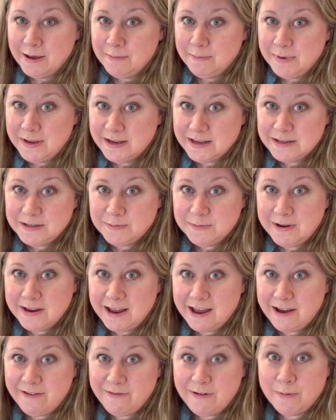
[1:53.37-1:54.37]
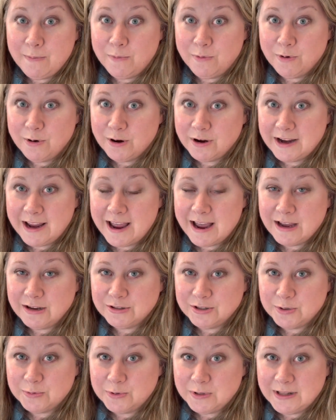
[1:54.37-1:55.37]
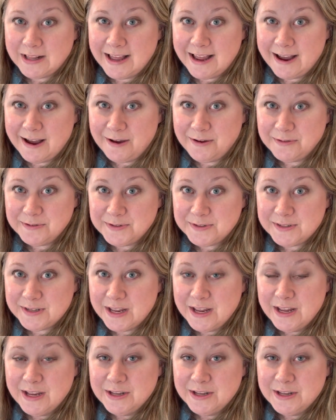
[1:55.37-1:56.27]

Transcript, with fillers: because we have a more casual house.